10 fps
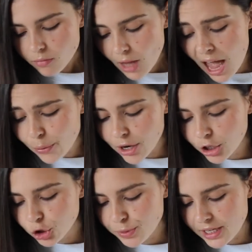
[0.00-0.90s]
I would
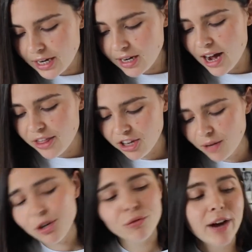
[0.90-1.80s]
100% eat it. I think I'm
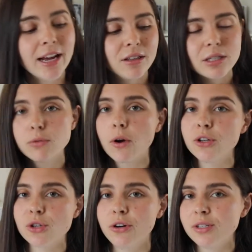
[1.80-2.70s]
gonna rate this
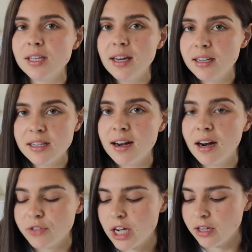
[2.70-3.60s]
roast honestly like a 10
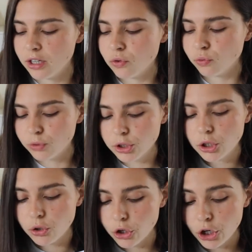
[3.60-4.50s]
out of 10. Like it's
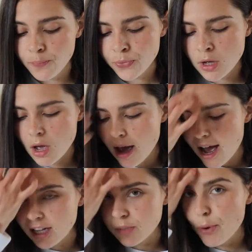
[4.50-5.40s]
really good,
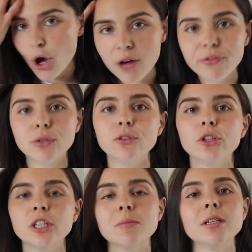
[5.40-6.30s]
and it's perfect for
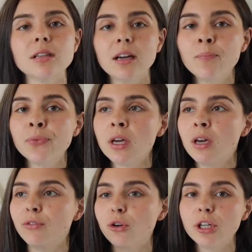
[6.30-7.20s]
Christmas. Like
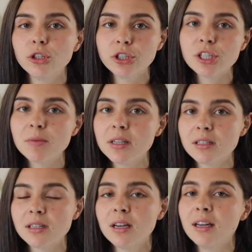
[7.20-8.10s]
if you're at a
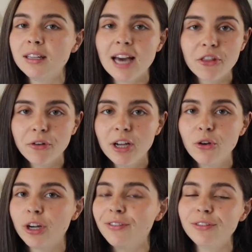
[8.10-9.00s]
Christmas gathering,
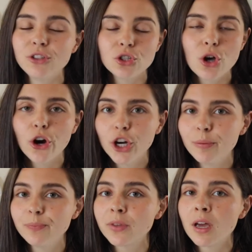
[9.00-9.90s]
or even if you're just
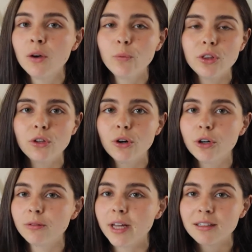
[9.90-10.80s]
home with
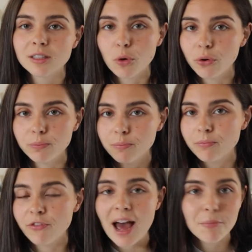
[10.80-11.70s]
your like small
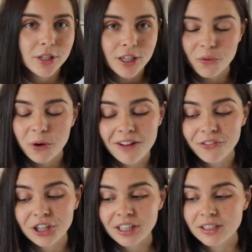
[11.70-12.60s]
family or
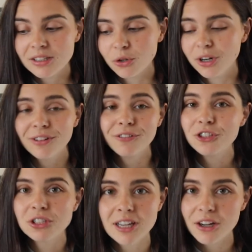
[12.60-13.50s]
whatever it is, or even if you're
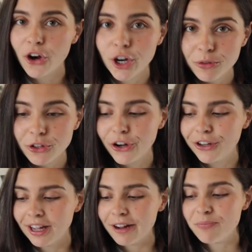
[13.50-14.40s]
just like home
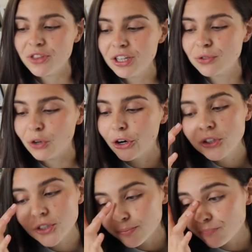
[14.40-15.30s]
alone, like this roast